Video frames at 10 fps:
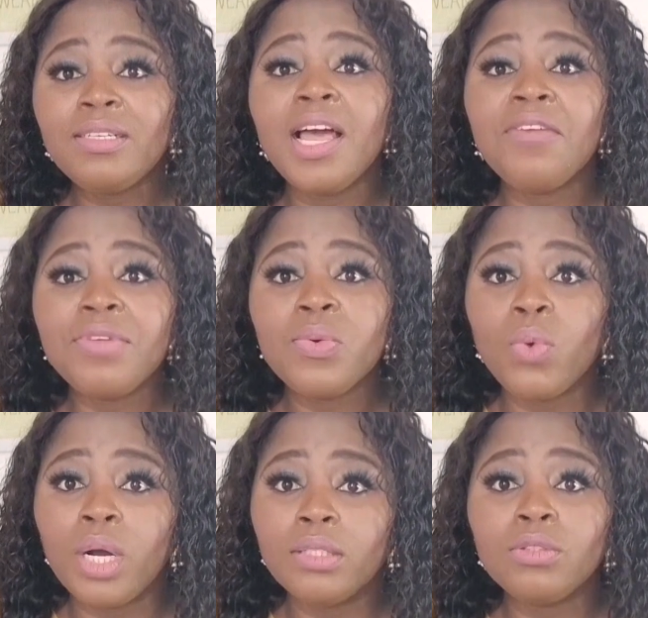
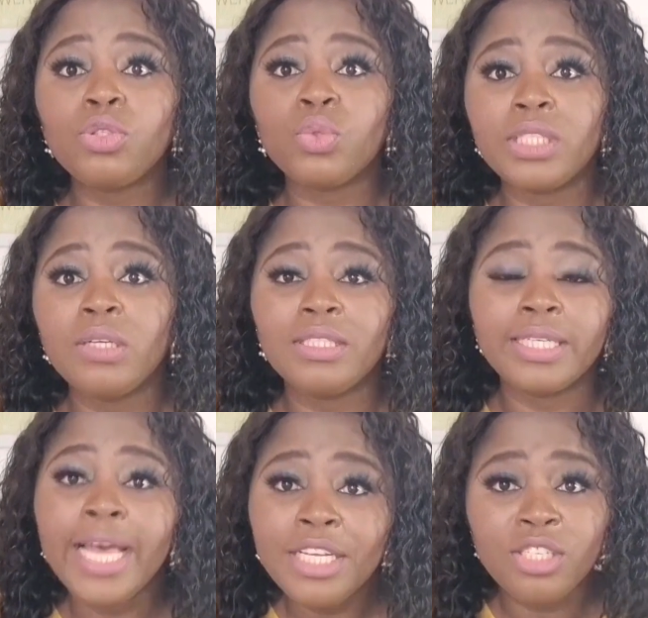everyone to tell the
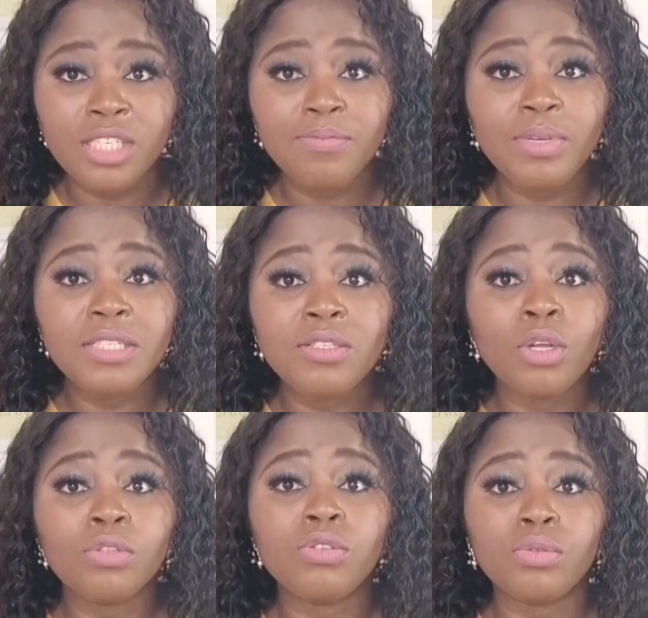night shift, please
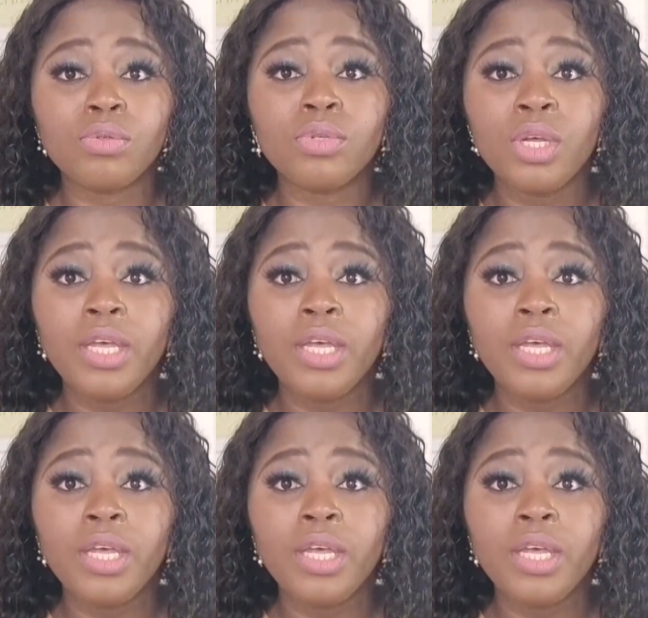not to